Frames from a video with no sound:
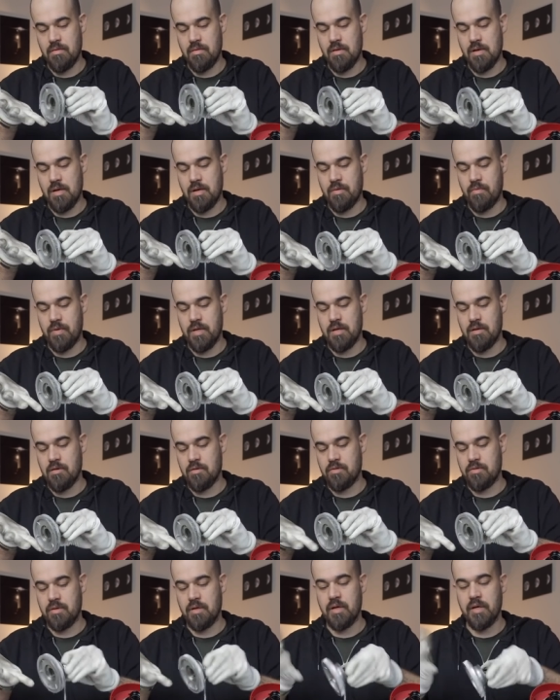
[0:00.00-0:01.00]
I will
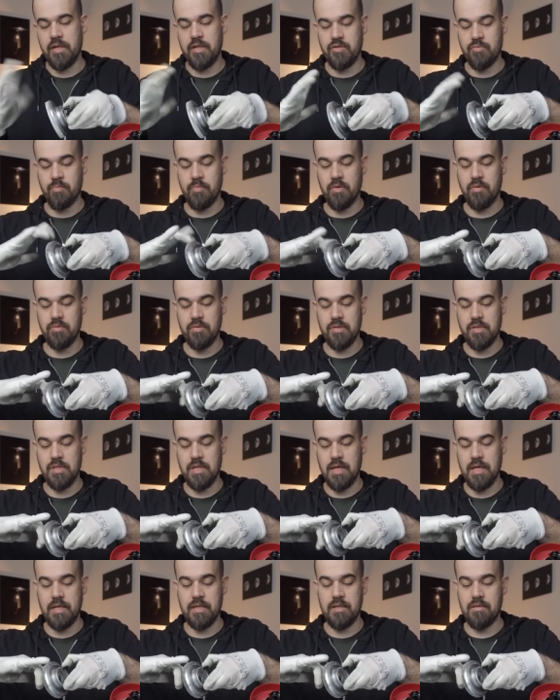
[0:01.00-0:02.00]
not grease both
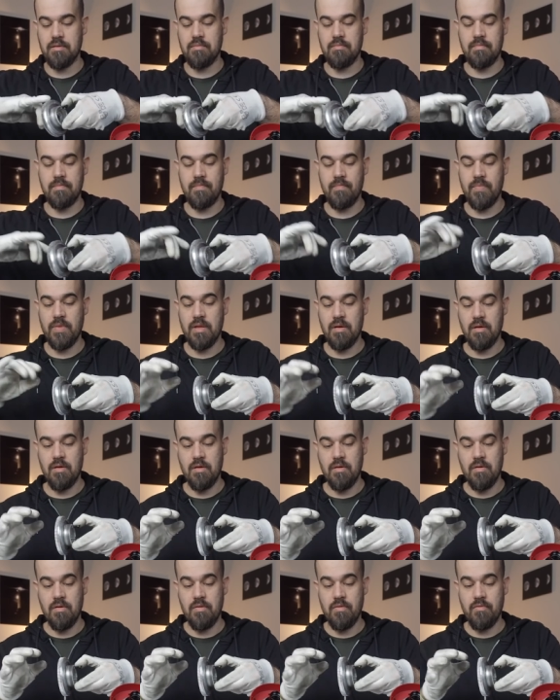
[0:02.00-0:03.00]
sides
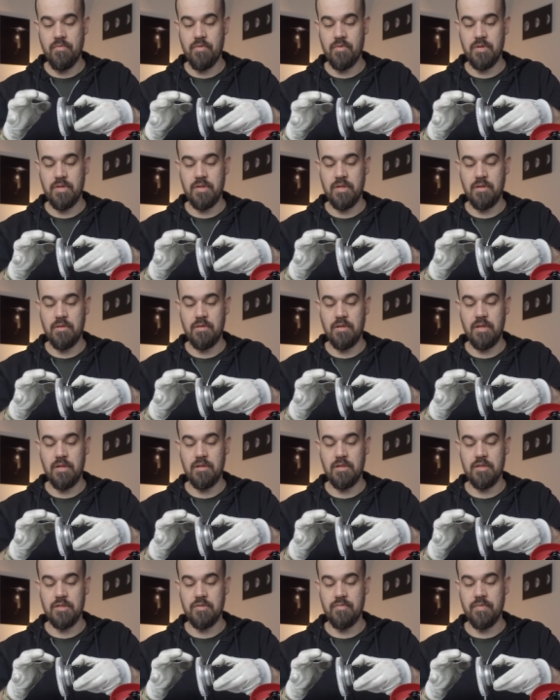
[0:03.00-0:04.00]
for the in
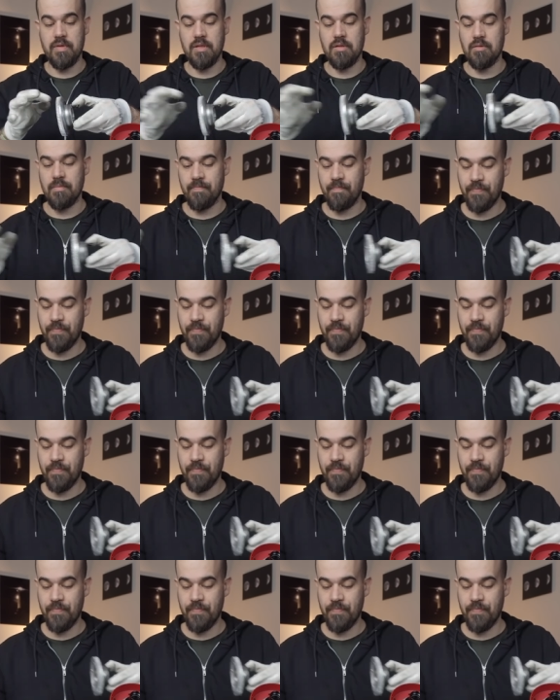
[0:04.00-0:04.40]
this video.